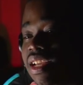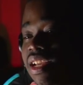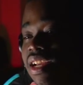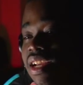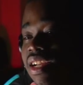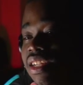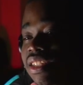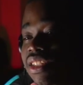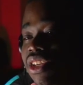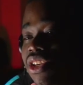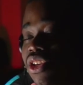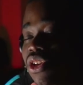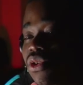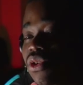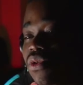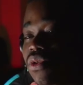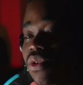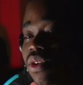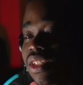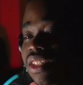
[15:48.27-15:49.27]
To you
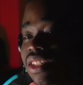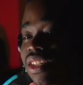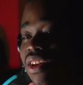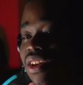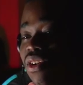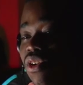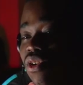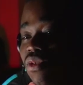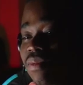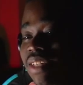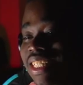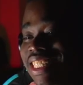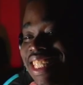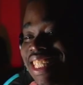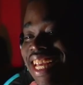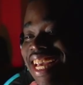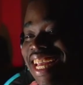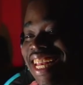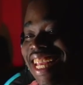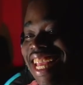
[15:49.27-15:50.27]
or to the homeless
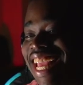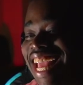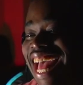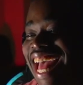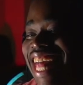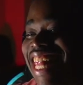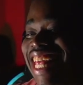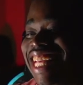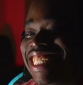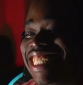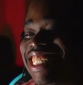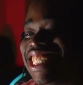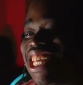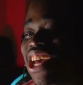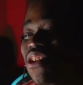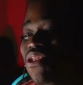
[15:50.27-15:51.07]
lady? That's so